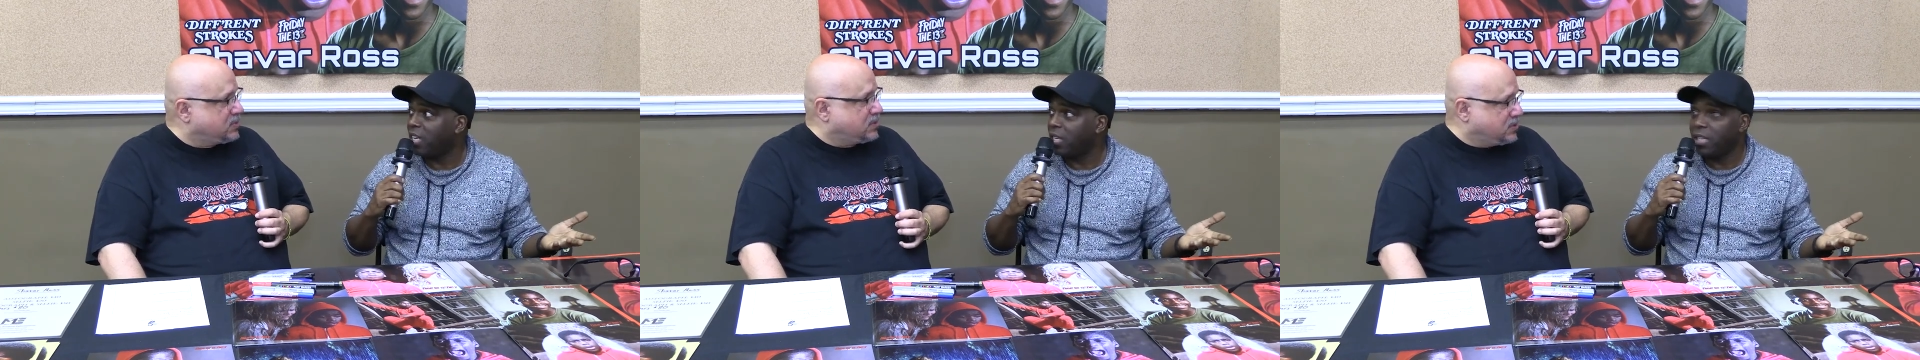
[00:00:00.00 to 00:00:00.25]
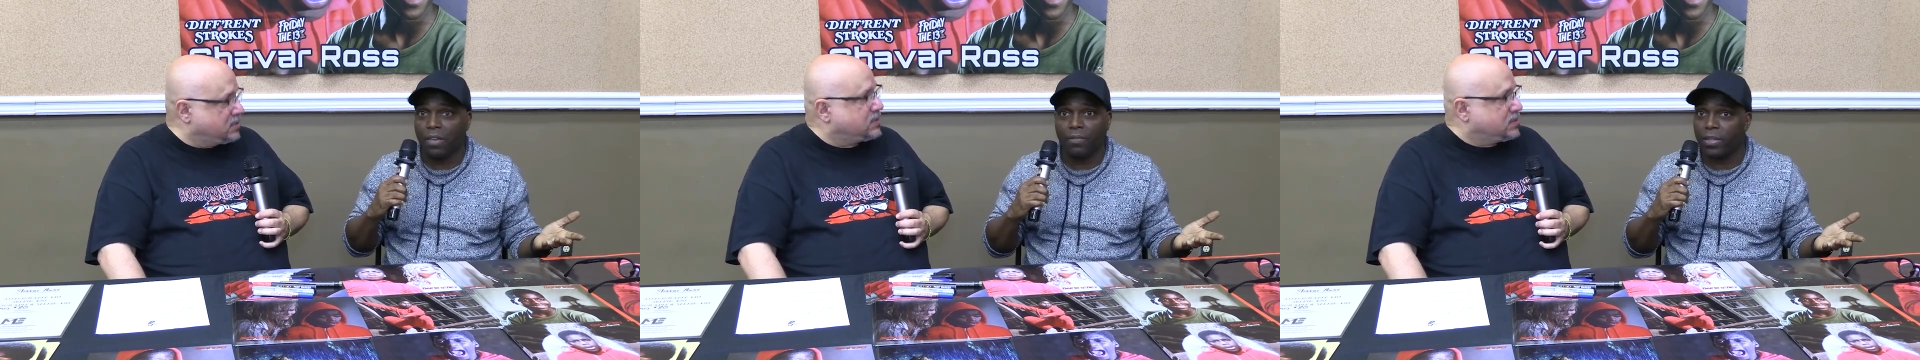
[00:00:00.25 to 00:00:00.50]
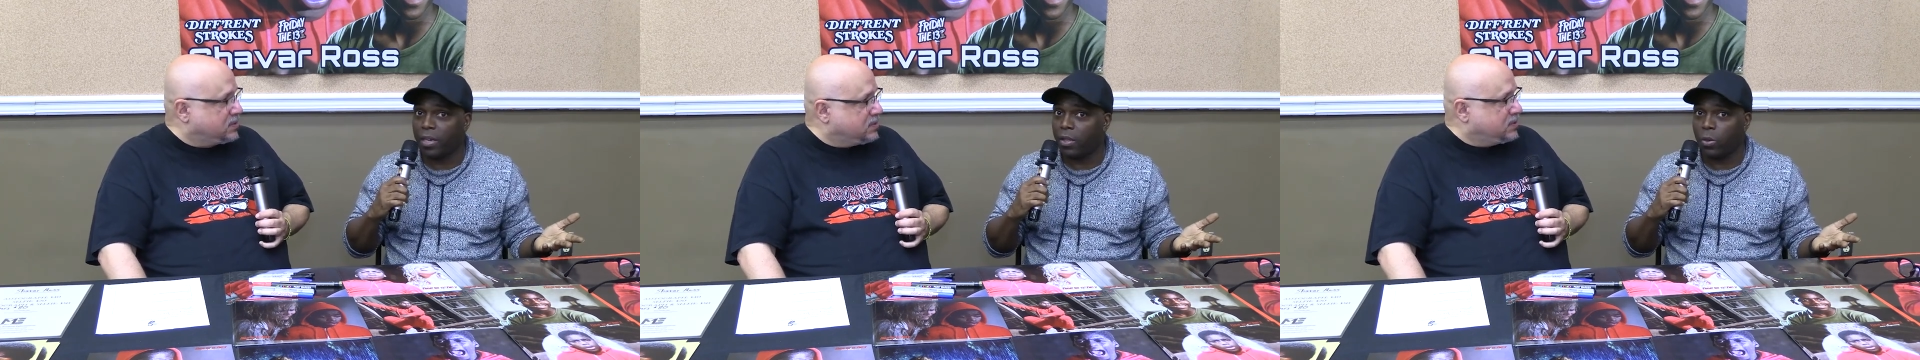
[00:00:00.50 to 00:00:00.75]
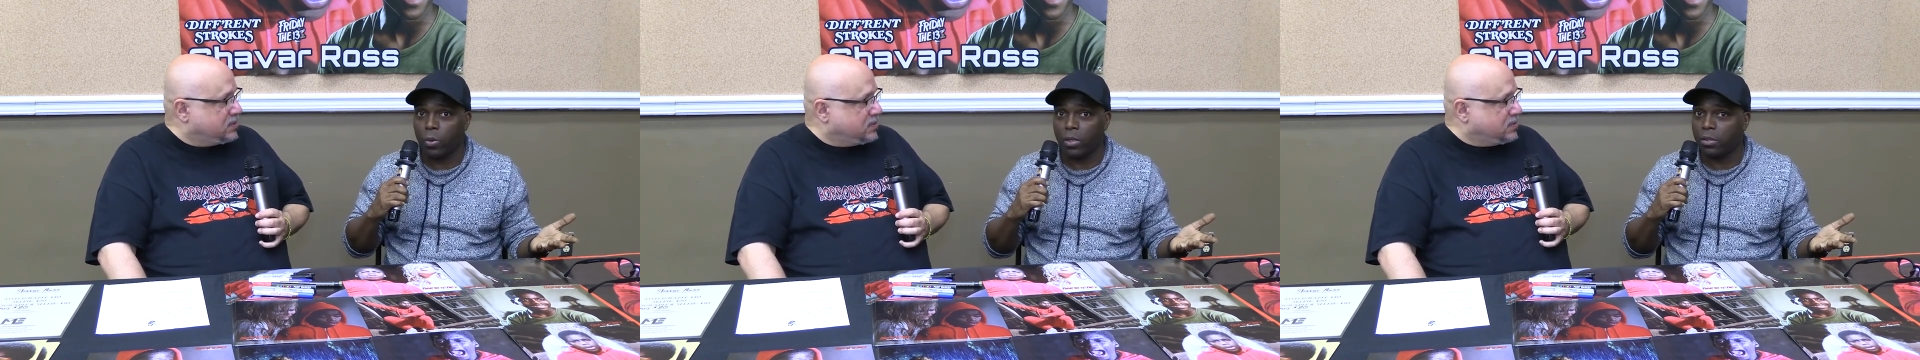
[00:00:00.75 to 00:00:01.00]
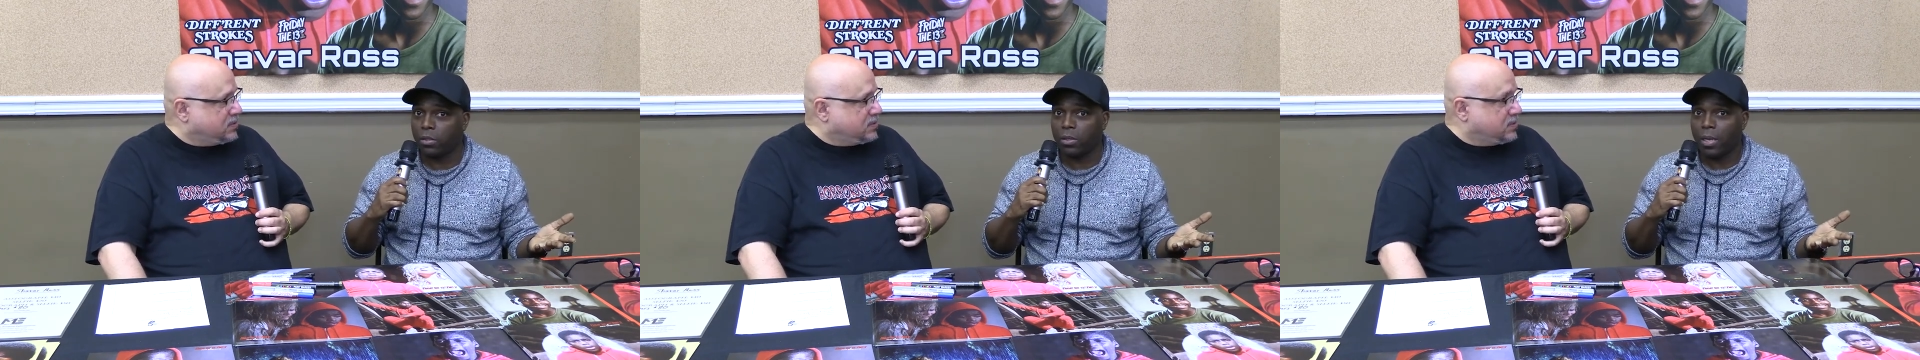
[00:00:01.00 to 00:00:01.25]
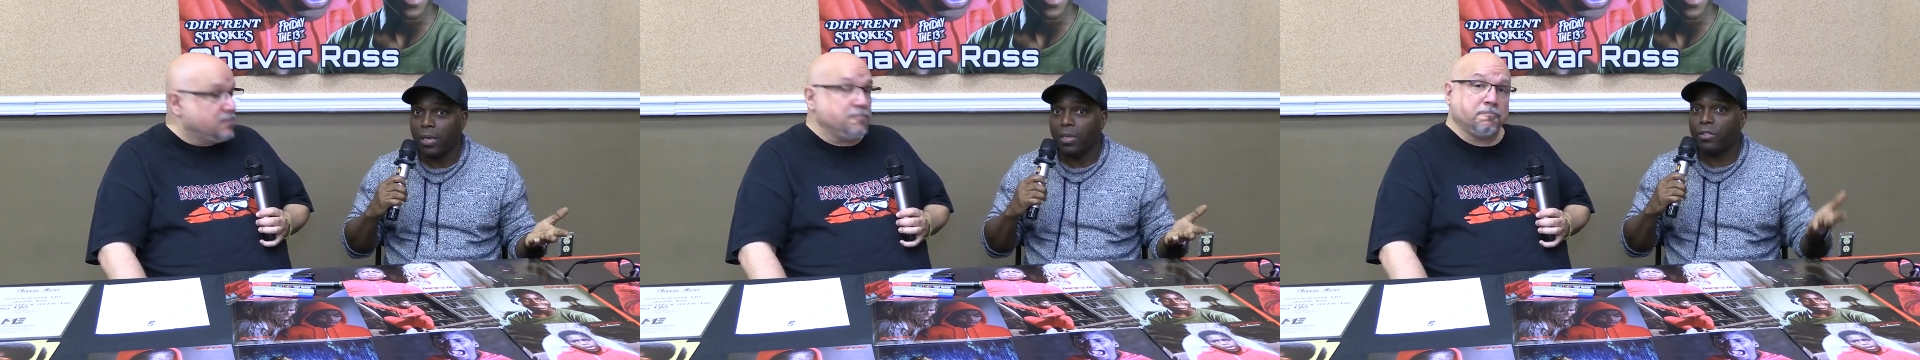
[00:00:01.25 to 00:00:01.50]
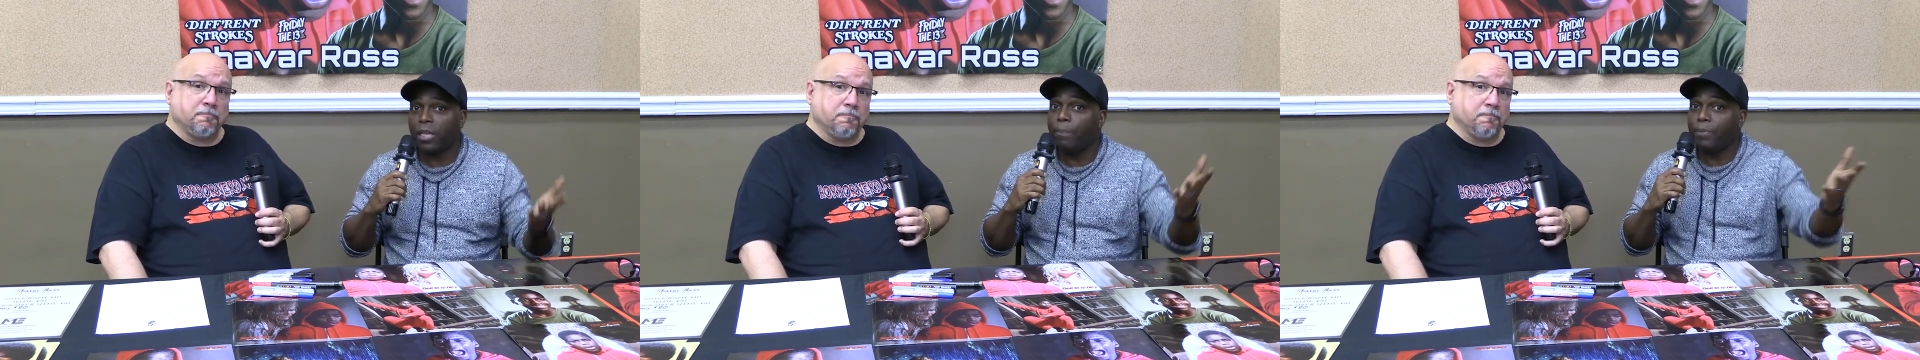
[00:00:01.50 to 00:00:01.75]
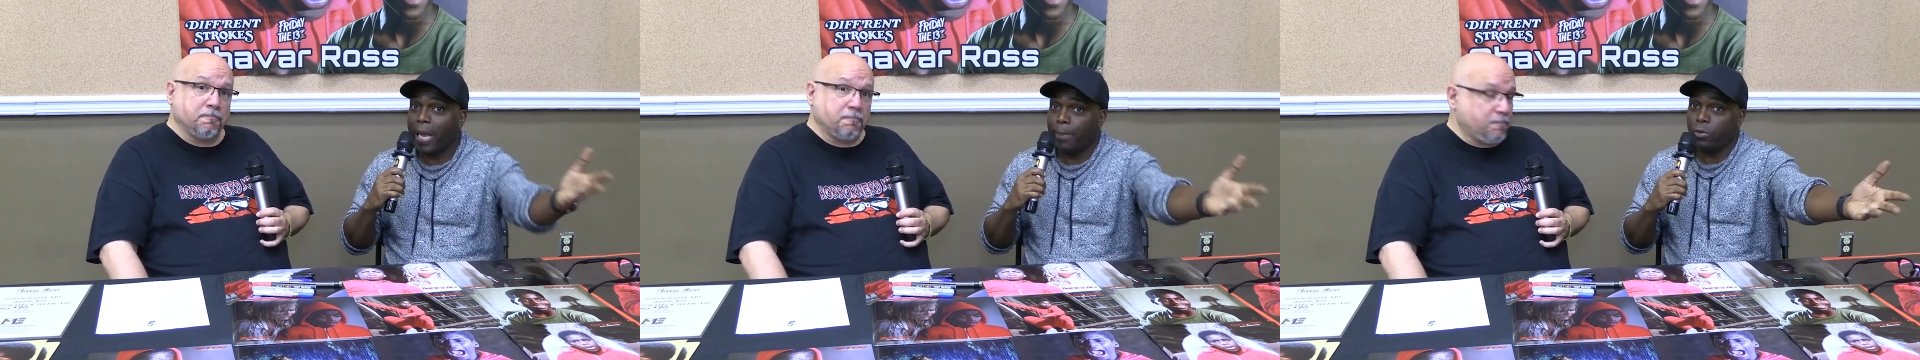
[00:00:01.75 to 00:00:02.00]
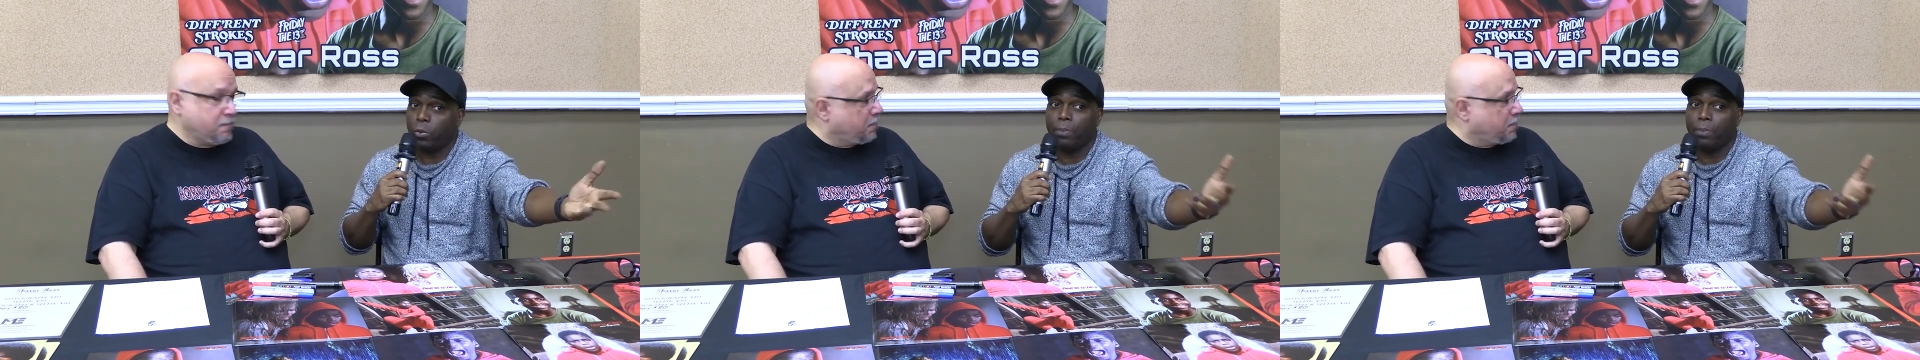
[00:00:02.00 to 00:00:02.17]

Speaker 1: any of the other ones. Sometimes